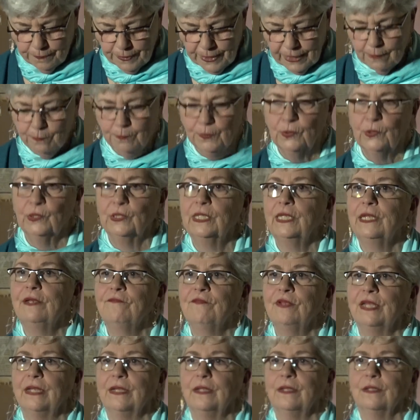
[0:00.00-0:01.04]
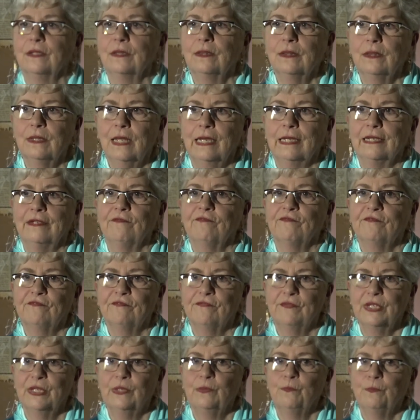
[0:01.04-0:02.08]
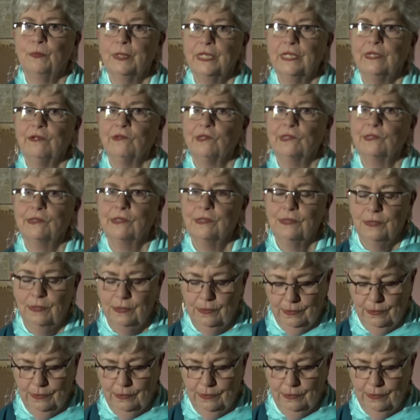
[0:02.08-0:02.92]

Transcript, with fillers: people living life in peace.